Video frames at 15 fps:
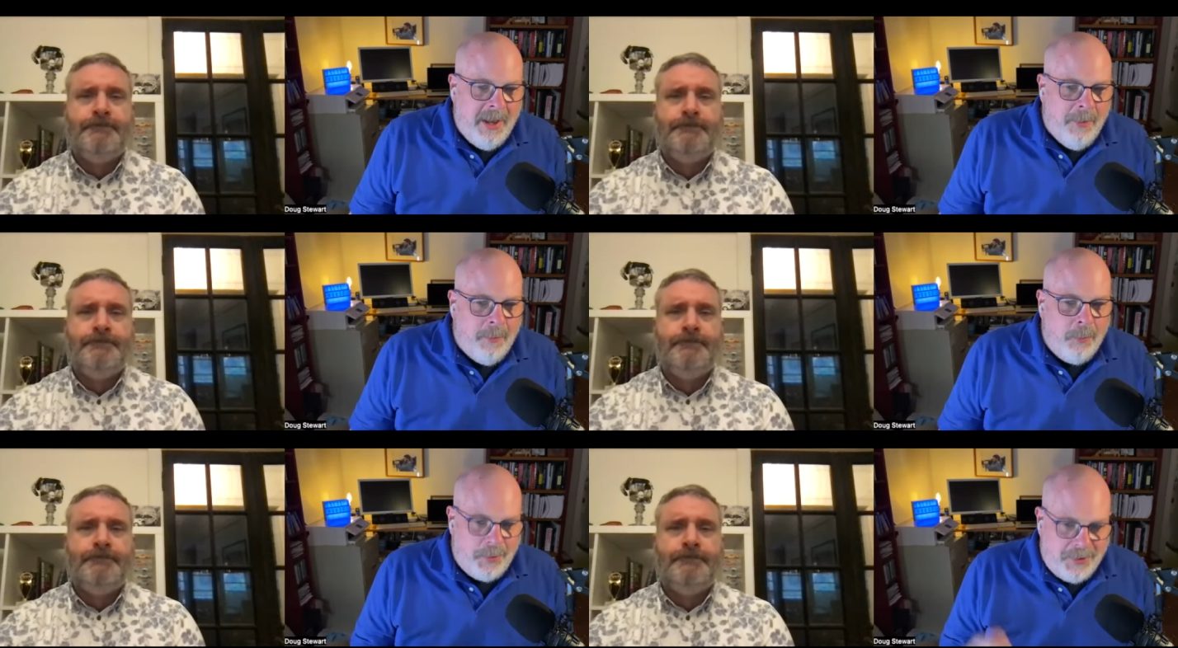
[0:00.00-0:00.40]

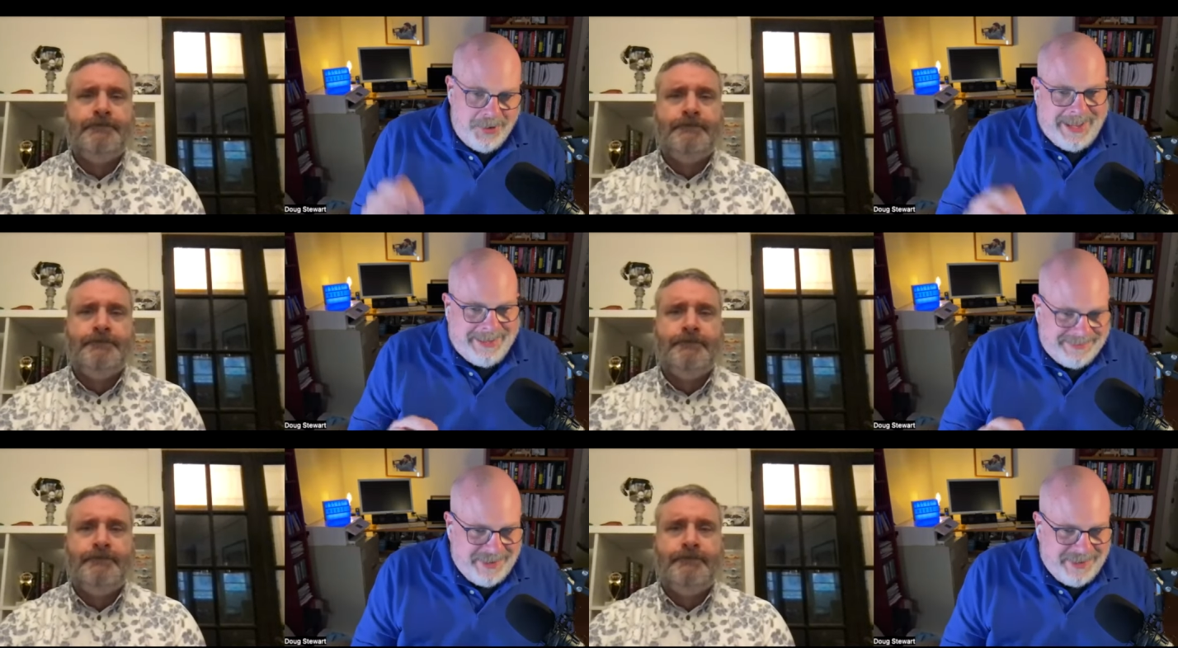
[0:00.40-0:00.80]
Speaker 1: were
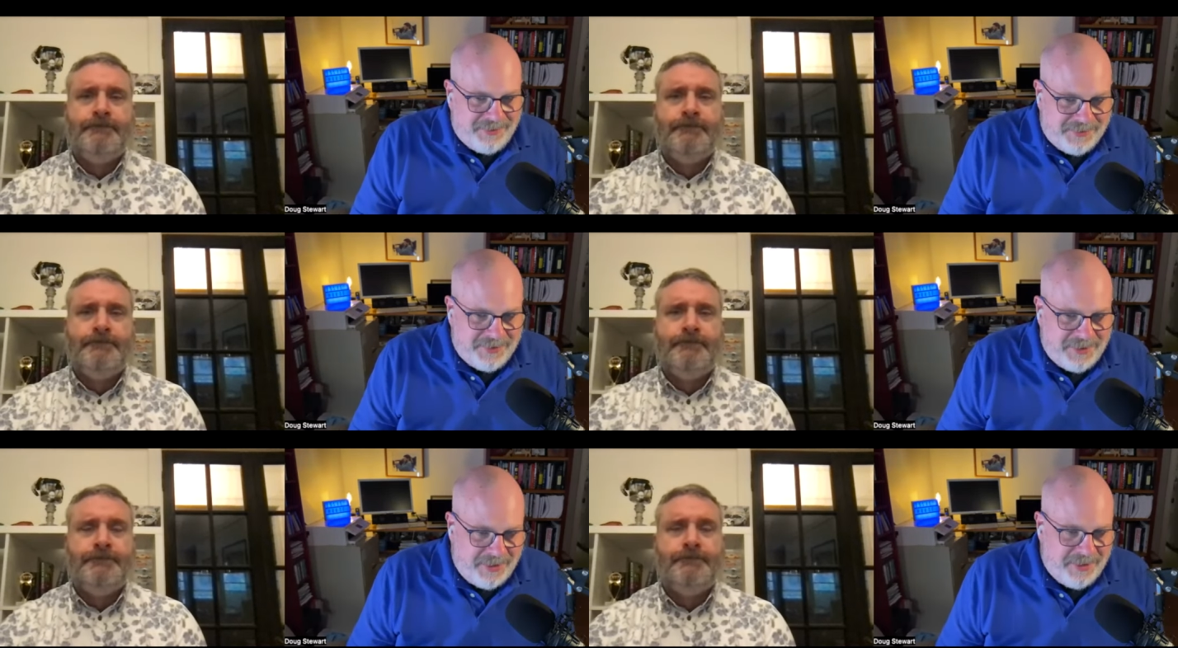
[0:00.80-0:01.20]
not
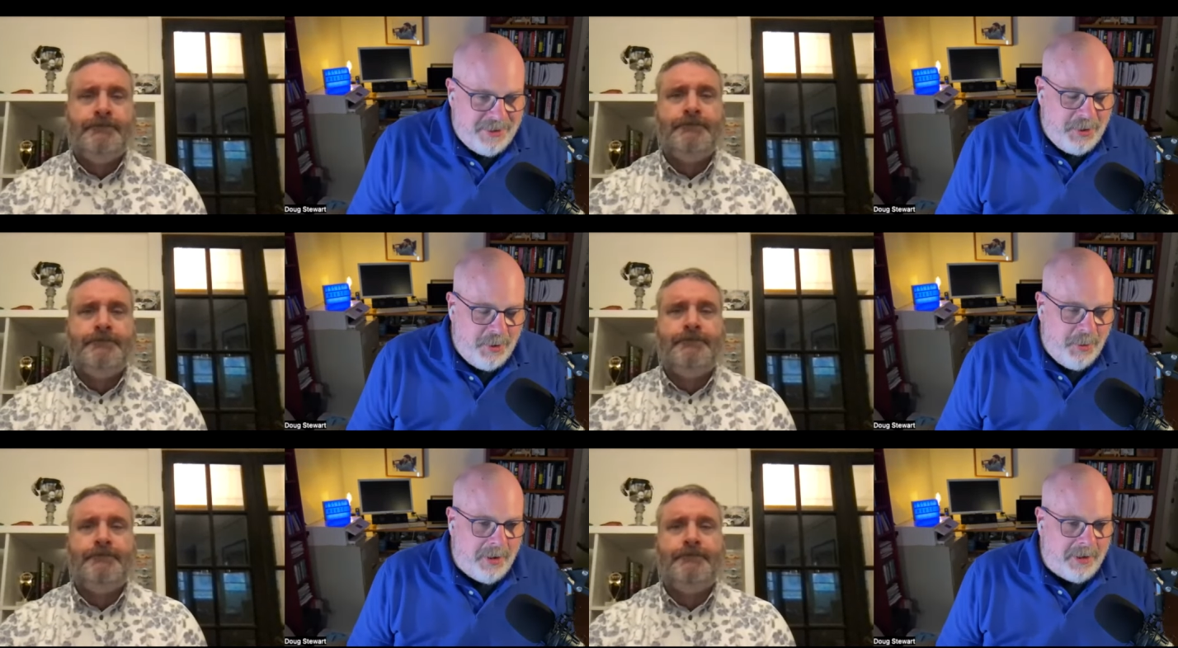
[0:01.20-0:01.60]
tested in New
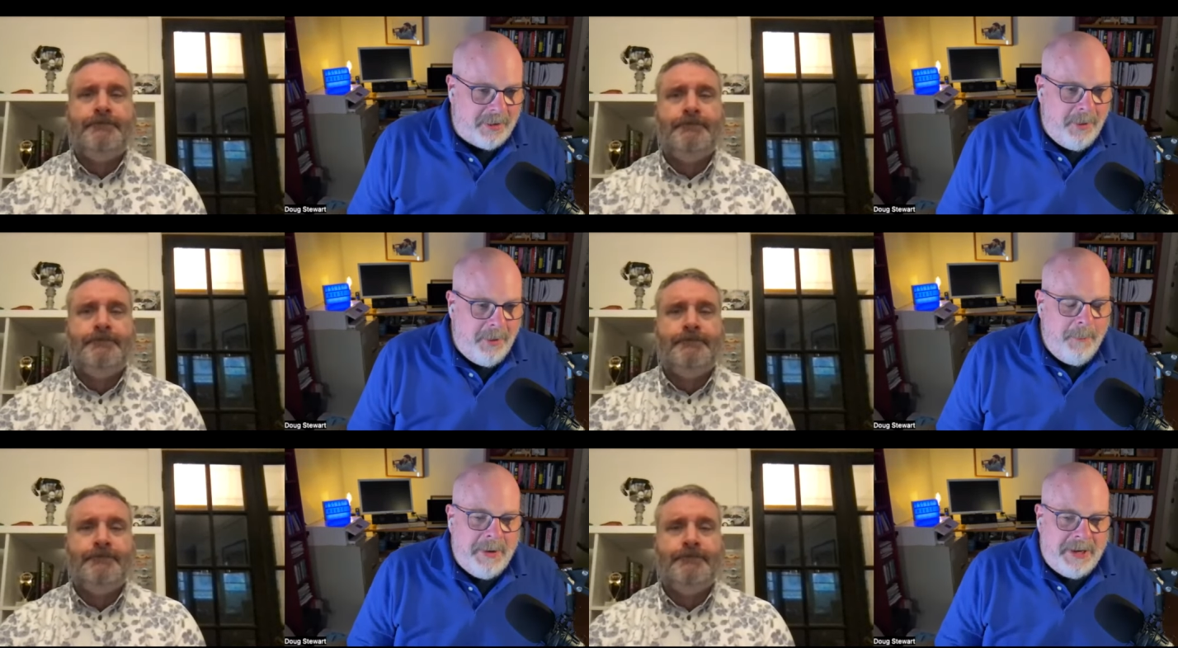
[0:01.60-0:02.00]
York
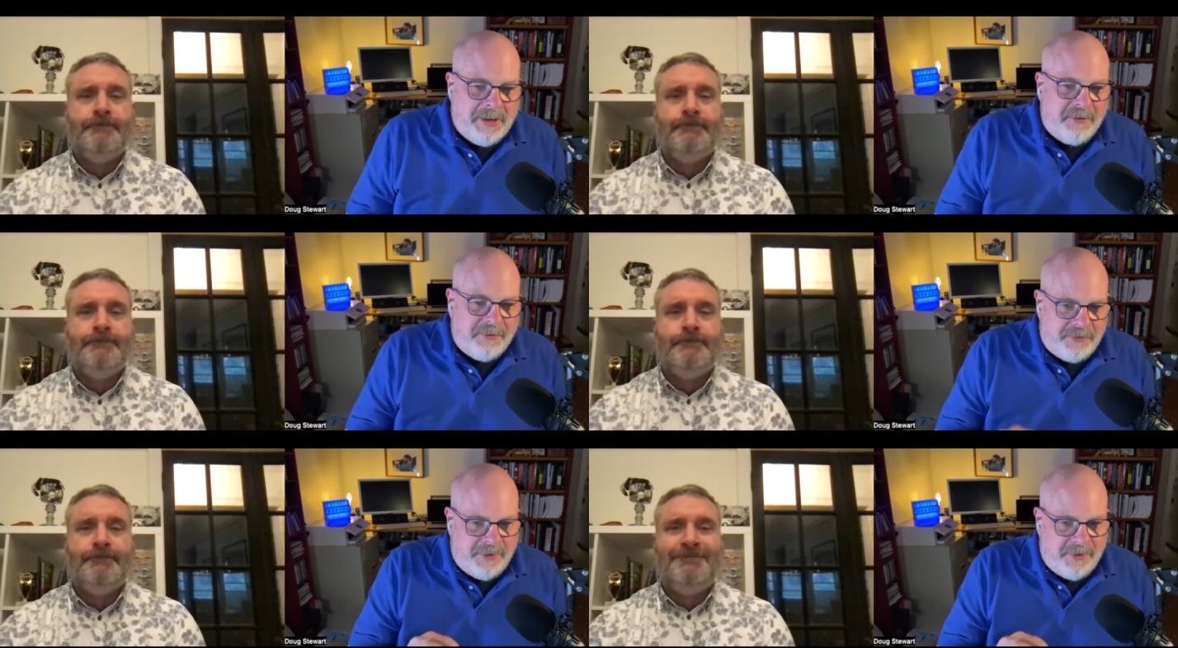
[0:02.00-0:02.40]

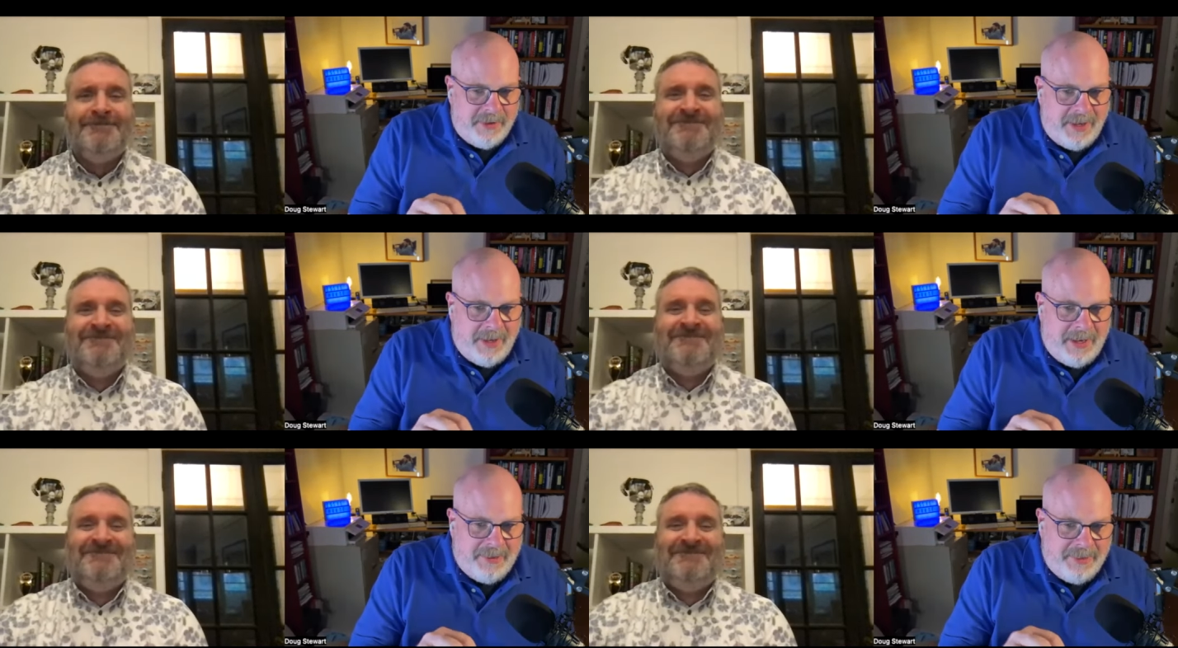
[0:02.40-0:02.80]
because
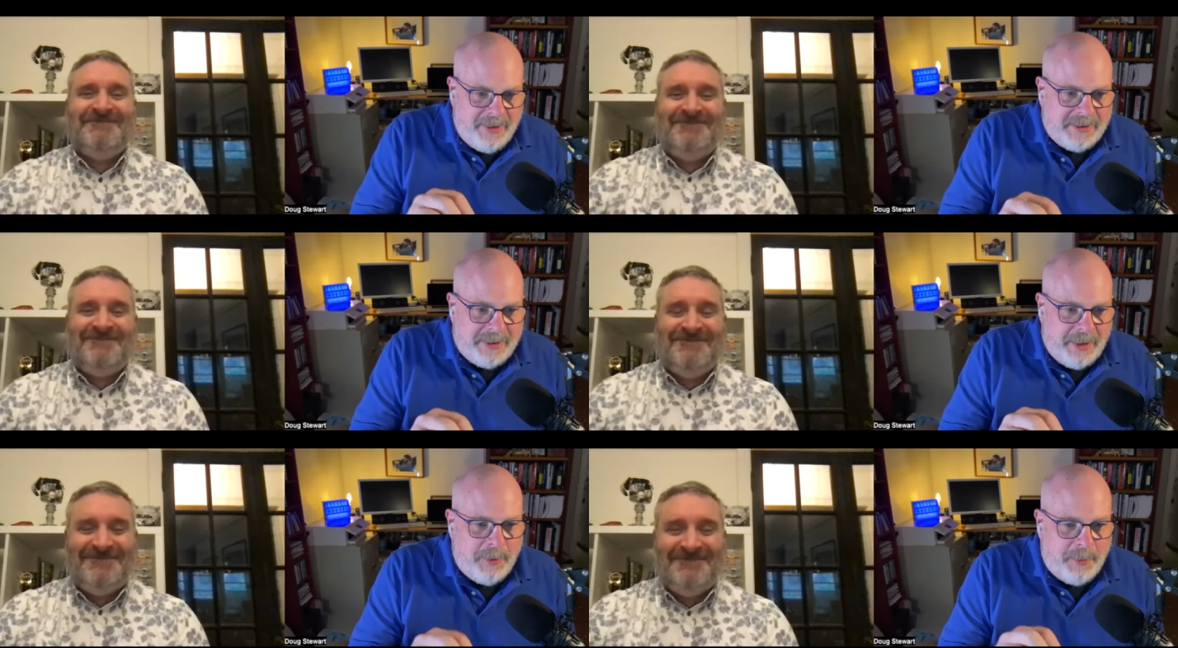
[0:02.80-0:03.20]
I
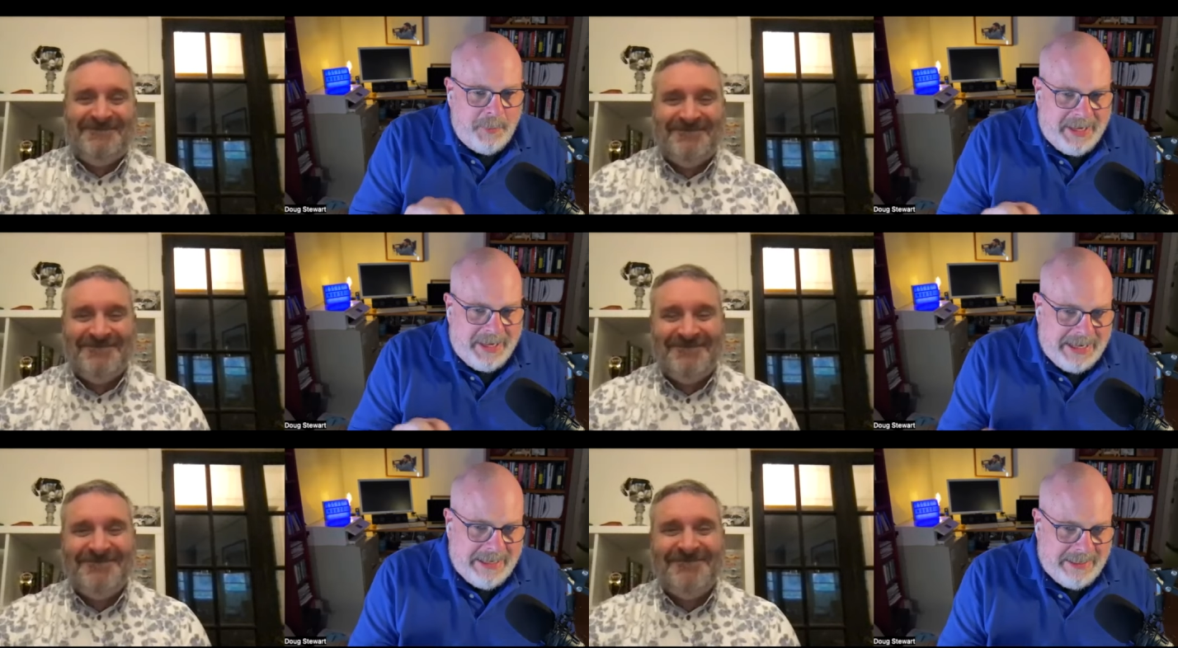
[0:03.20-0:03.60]
think they would
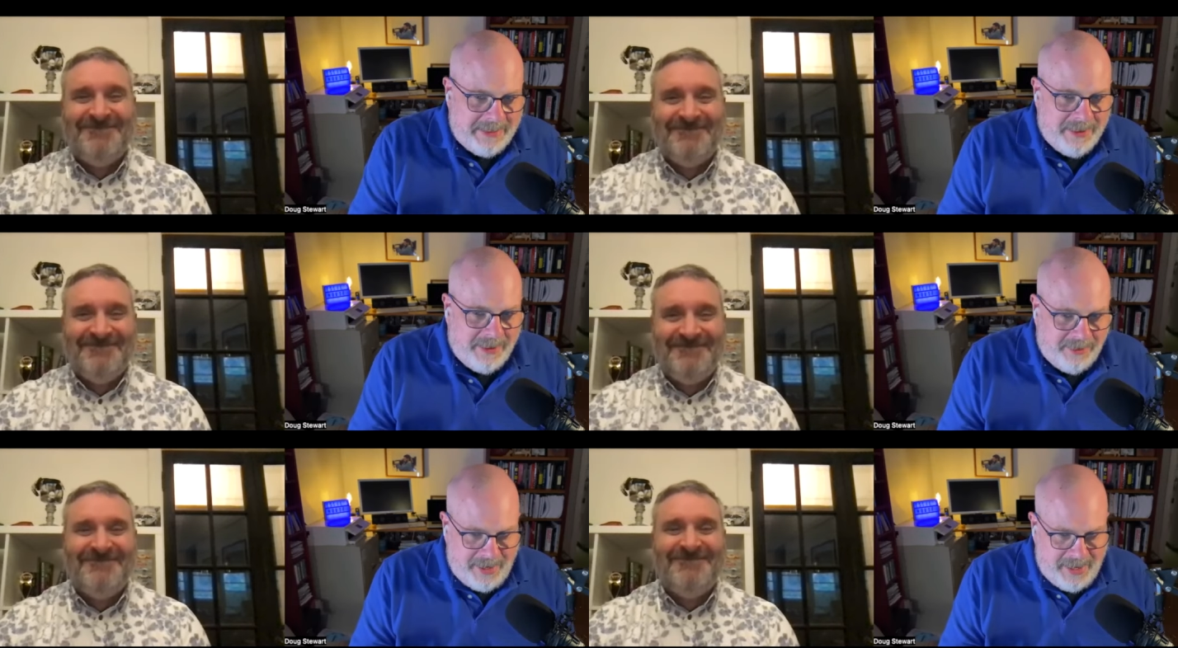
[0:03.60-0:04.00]
be
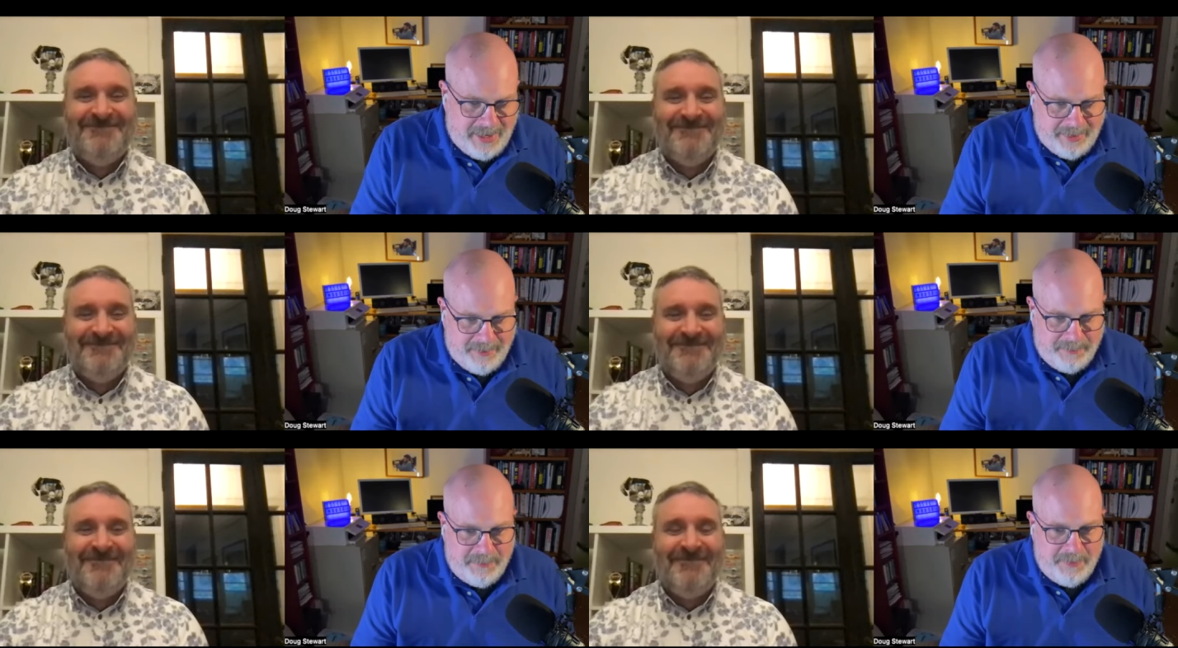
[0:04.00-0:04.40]
eaten
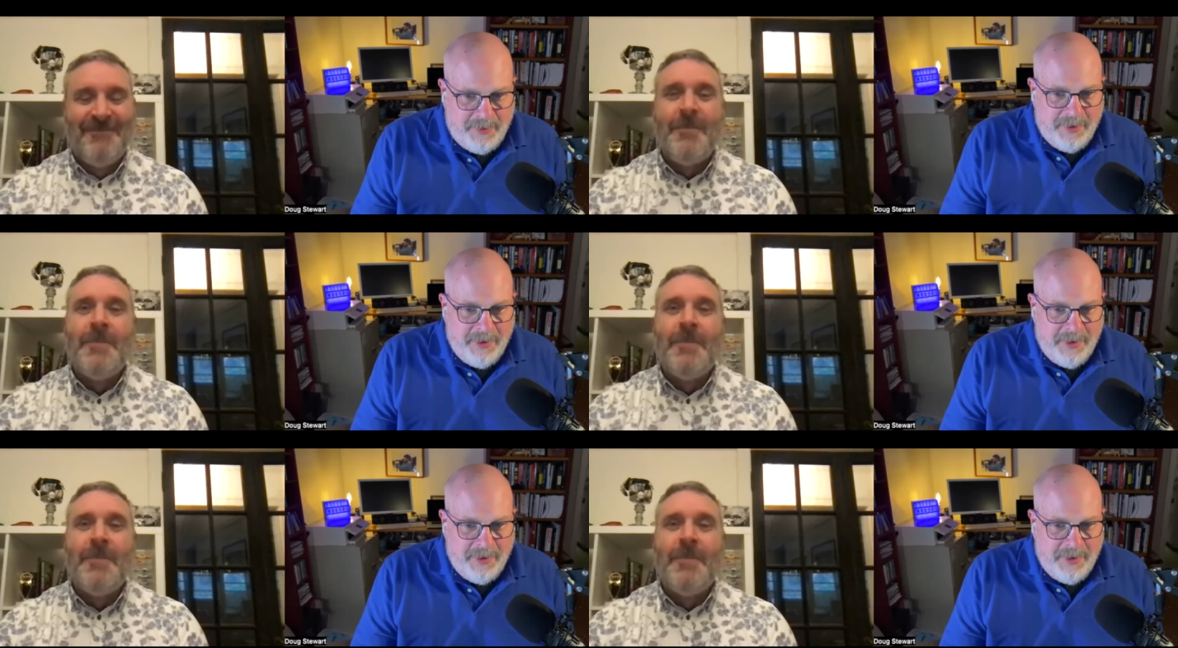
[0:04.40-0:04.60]
alive.